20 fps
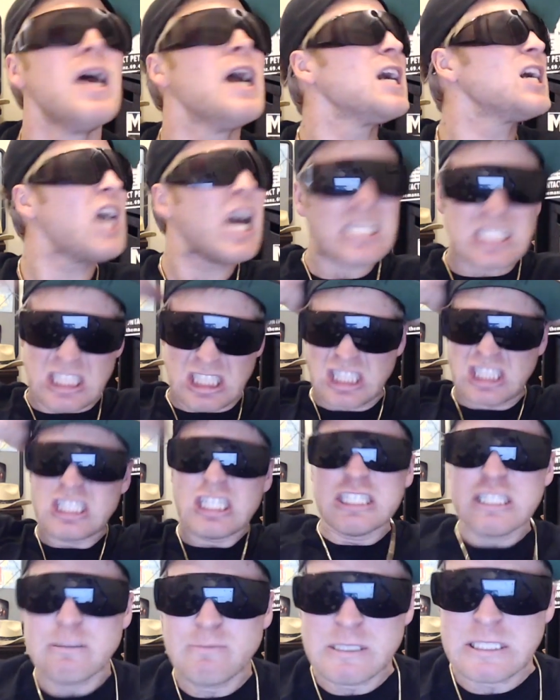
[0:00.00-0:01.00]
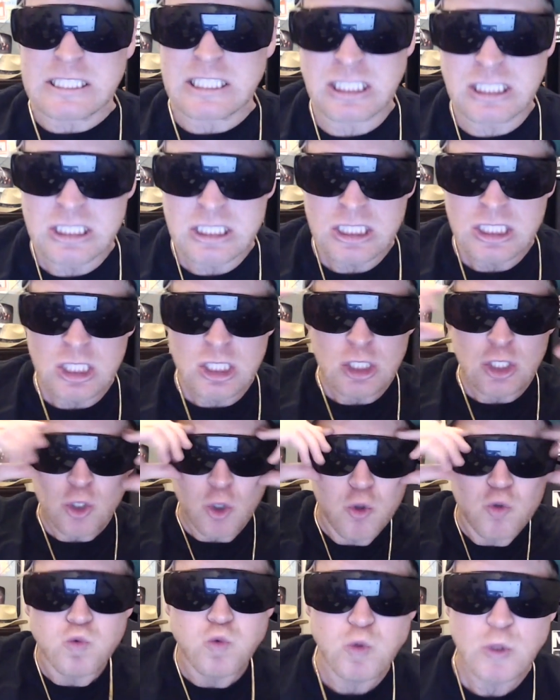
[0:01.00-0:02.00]
God damn it!
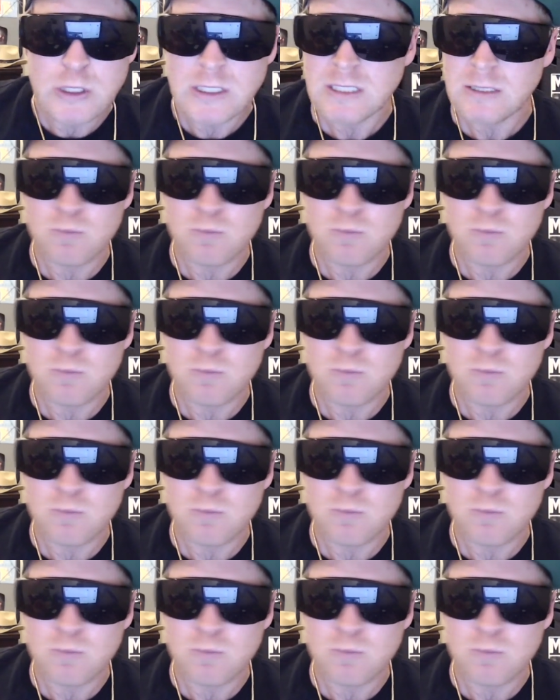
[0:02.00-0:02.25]
Who?